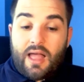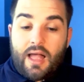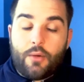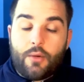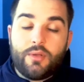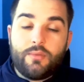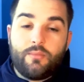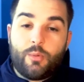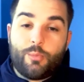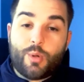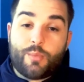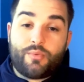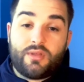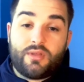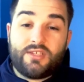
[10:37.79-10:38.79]
I win with my
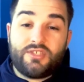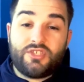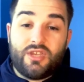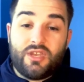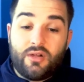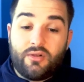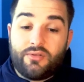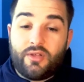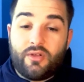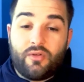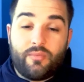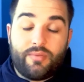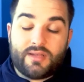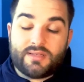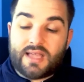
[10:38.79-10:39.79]
prediction
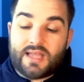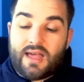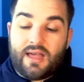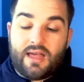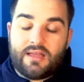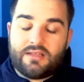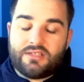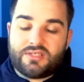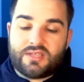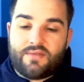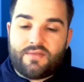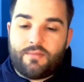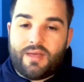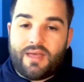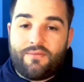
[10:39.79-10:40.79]
0-0 because I just
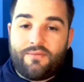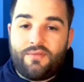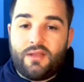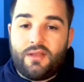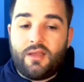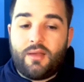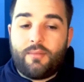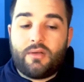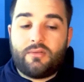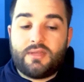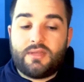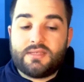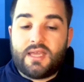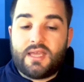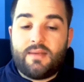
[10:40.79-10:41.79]
have a bad feeling about
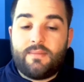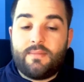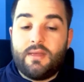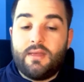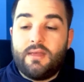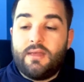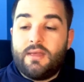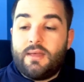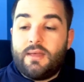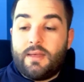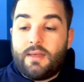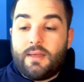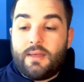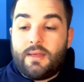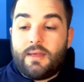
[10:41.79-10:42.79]
this game.
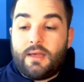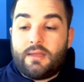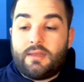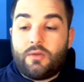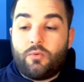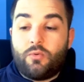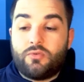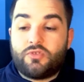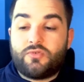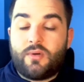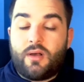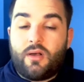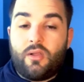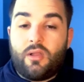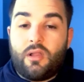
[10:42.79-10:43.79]
I think we will
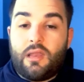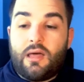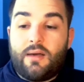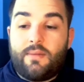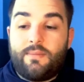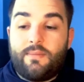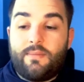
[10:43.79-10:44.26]
struggle a lot,